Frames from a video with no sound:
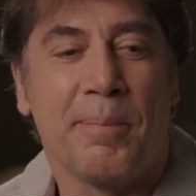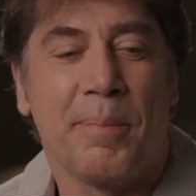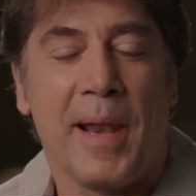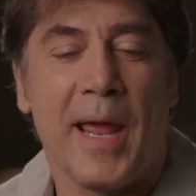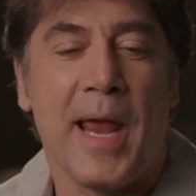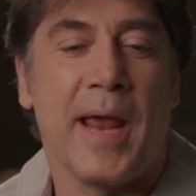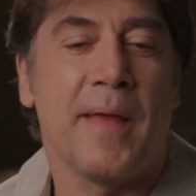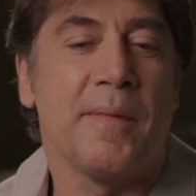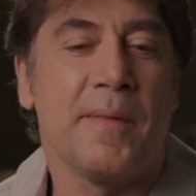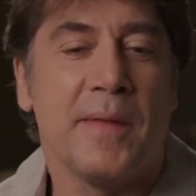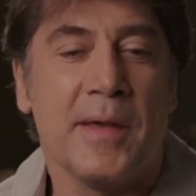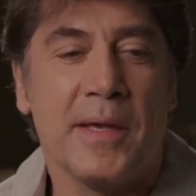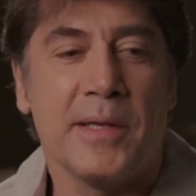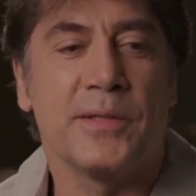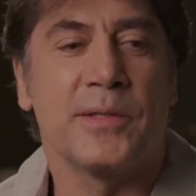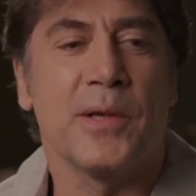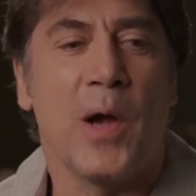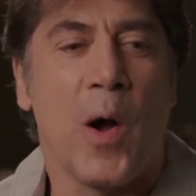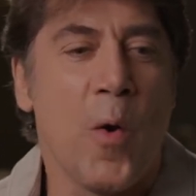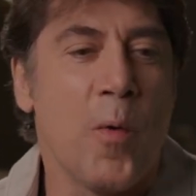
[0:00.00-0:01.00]
playing
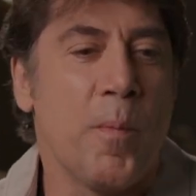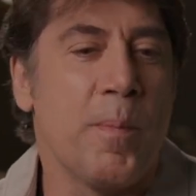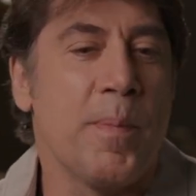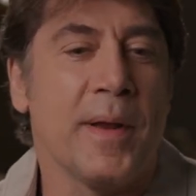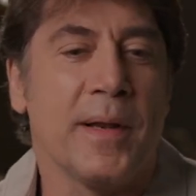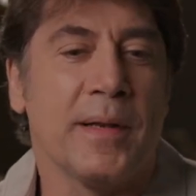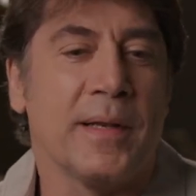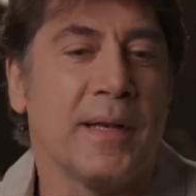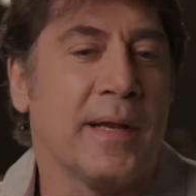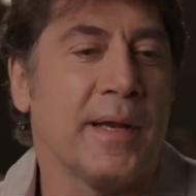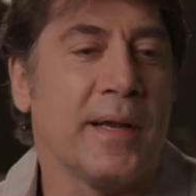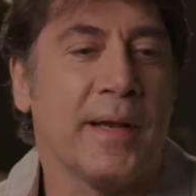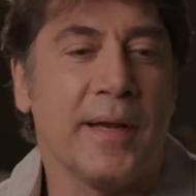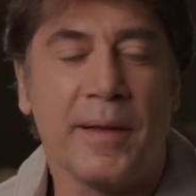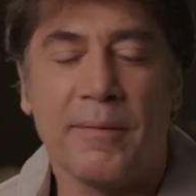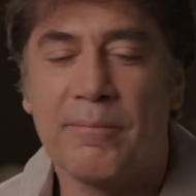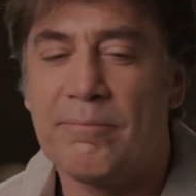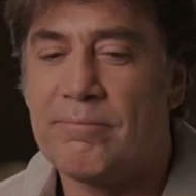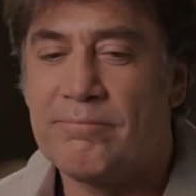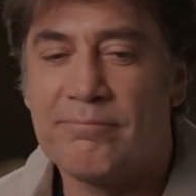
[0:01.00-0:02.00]
this
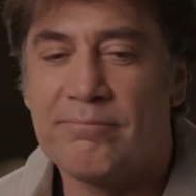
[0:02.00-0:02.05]
openly